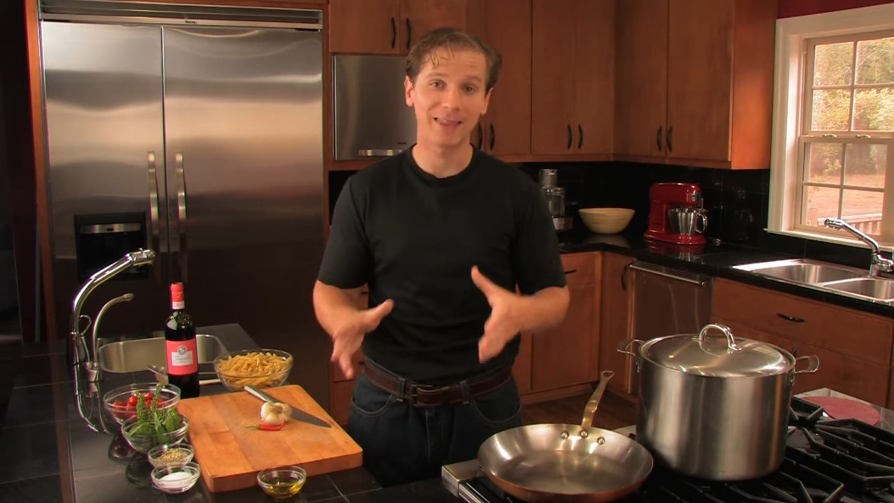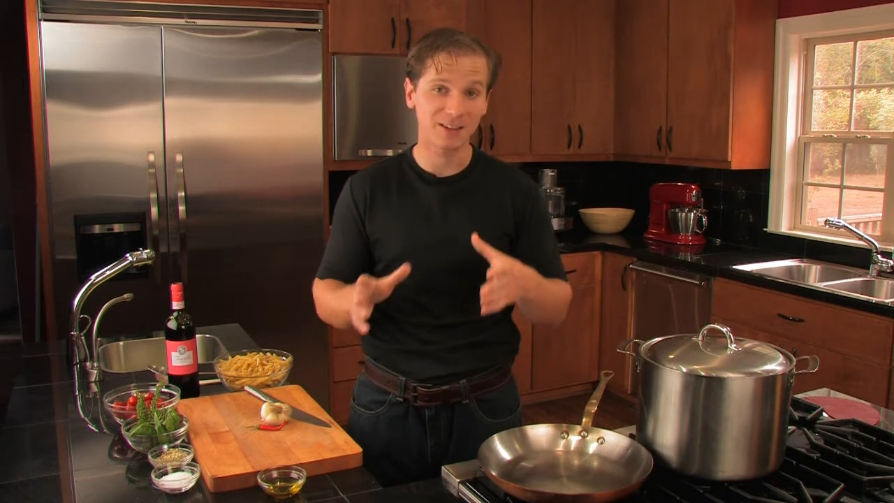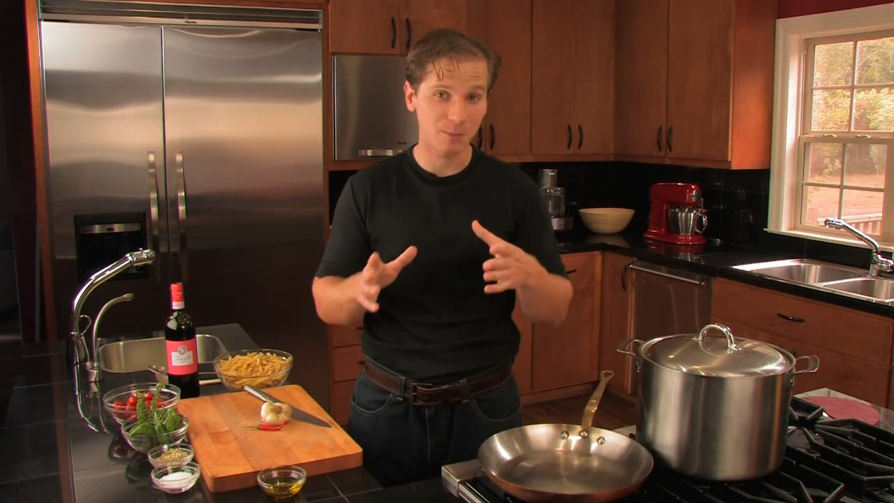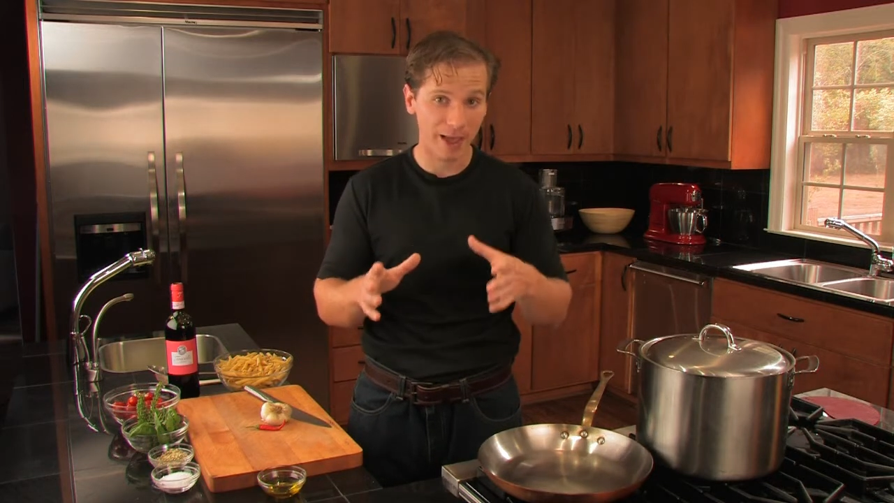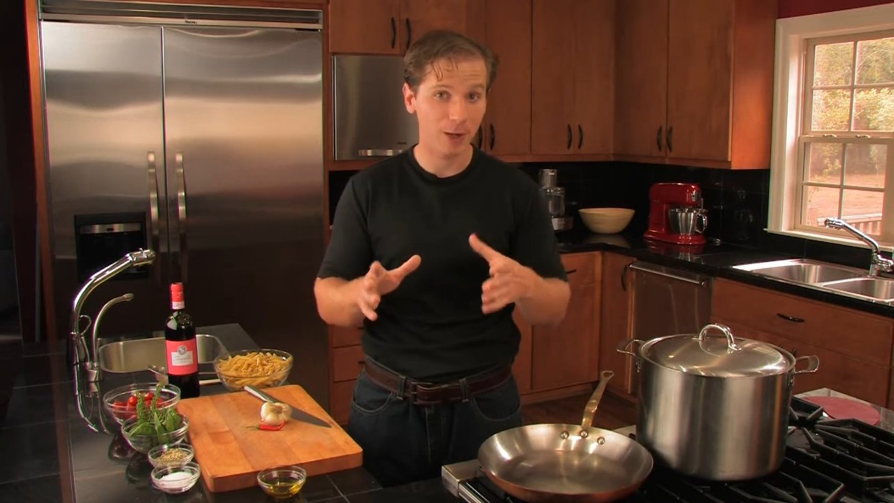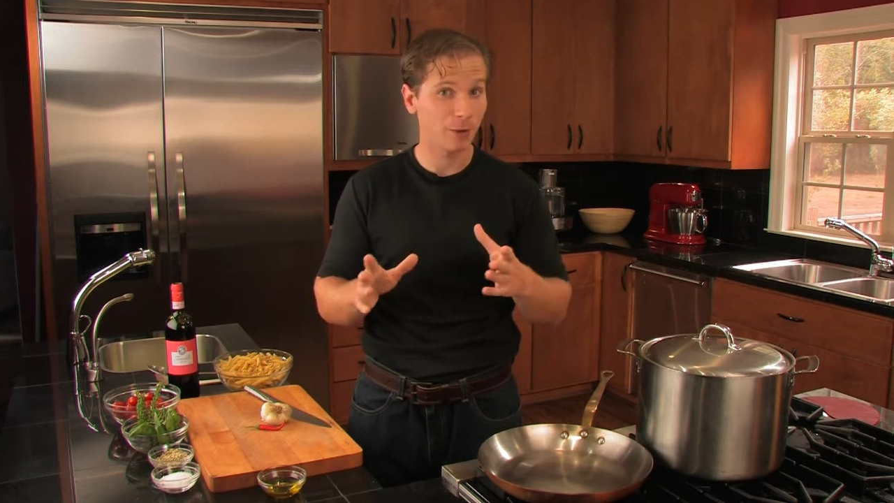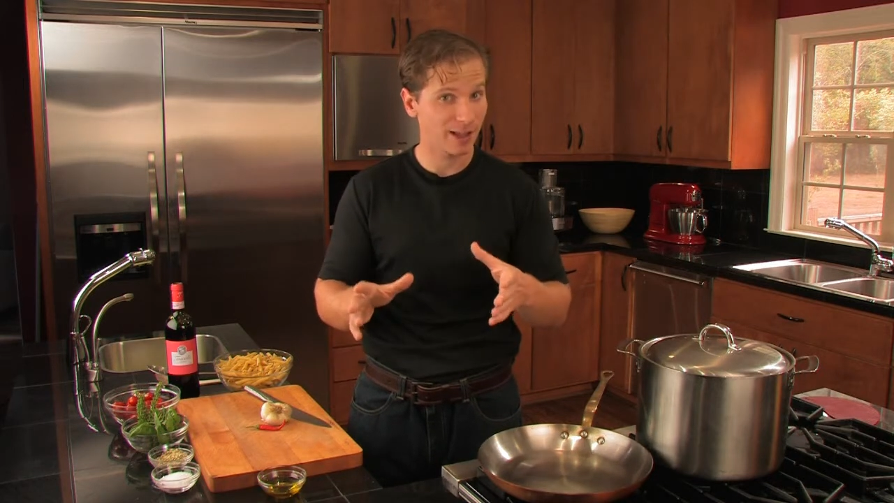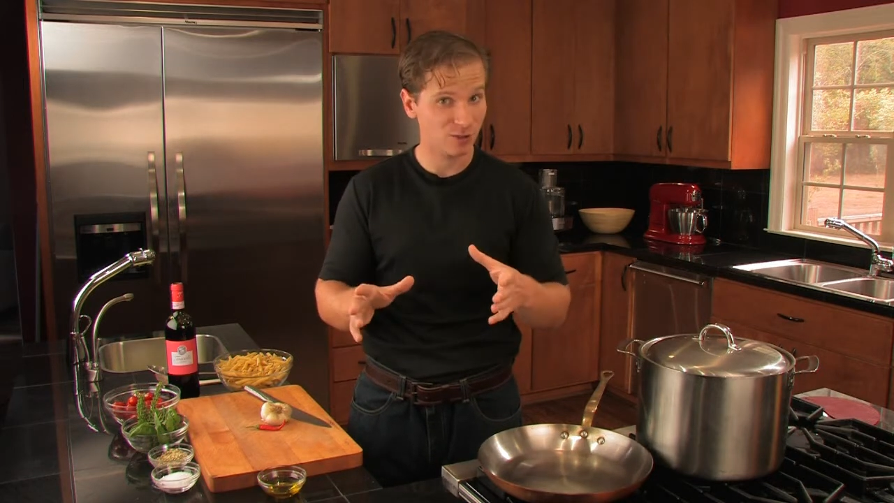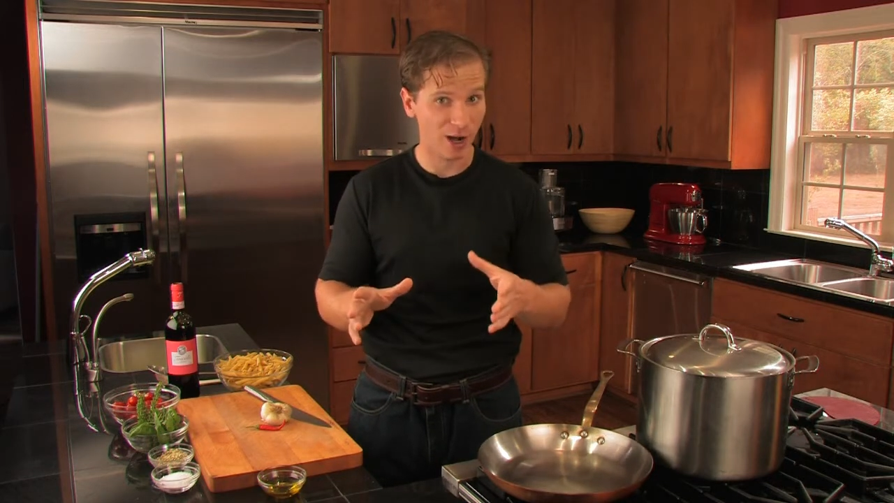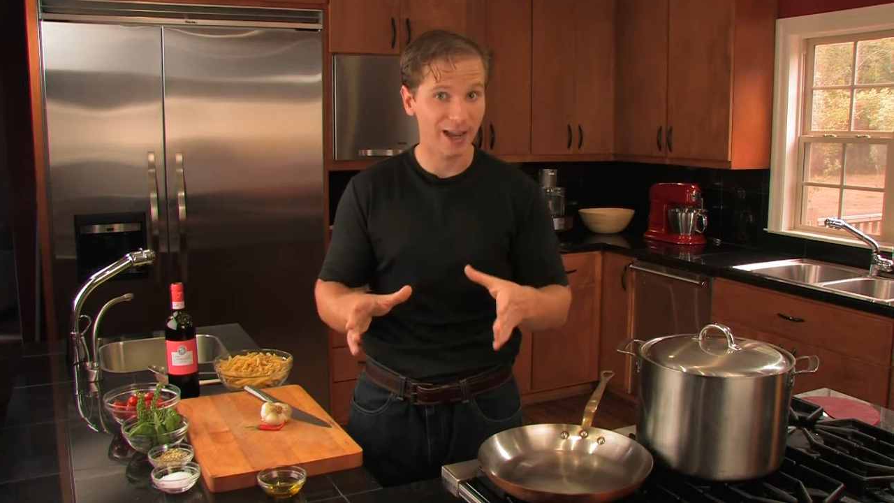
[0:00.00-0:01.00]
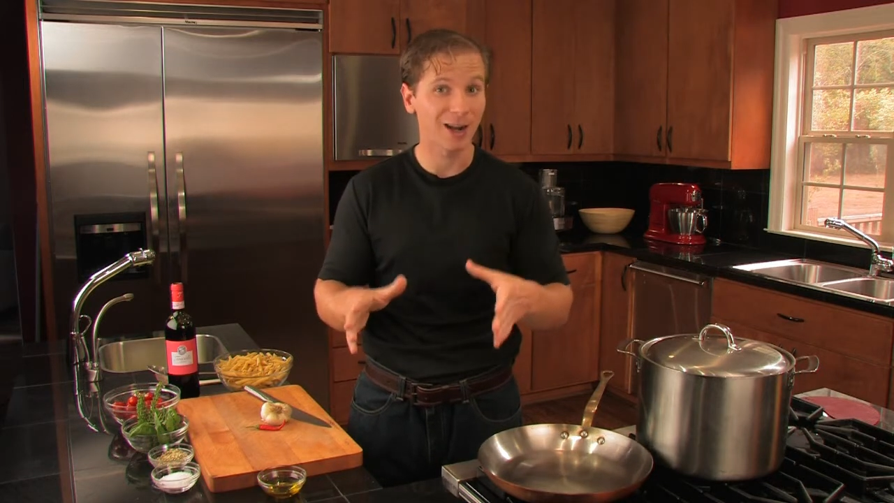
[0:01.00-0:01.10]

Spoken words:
The tomato, that's right,